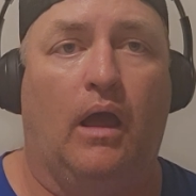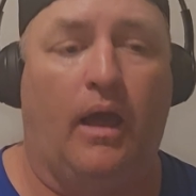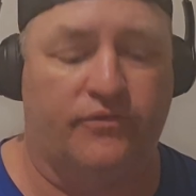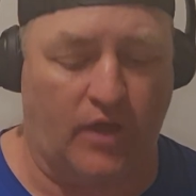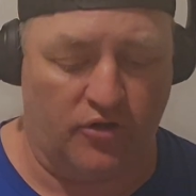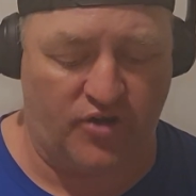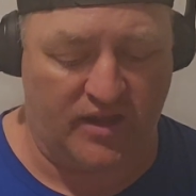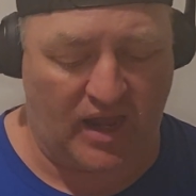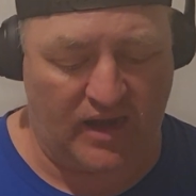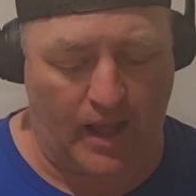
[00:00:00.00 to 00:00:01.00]
I saw
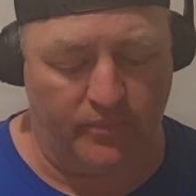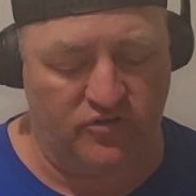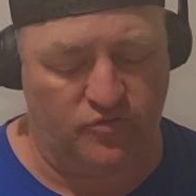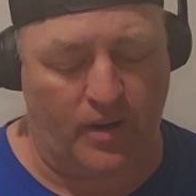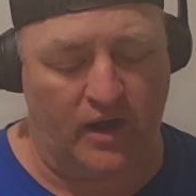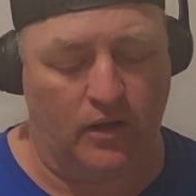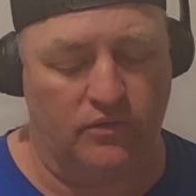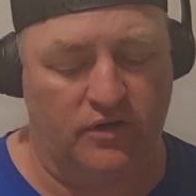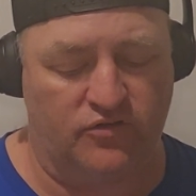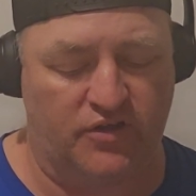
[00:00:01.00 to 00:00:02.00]
J.K. Dobbins is probably going
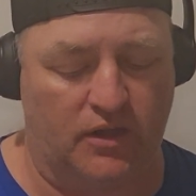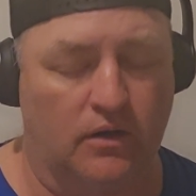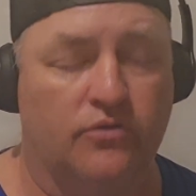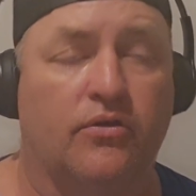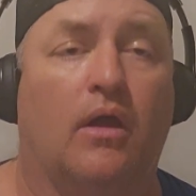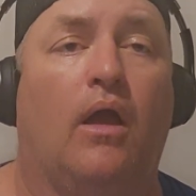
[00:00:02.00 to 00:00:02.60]
to the Steelers.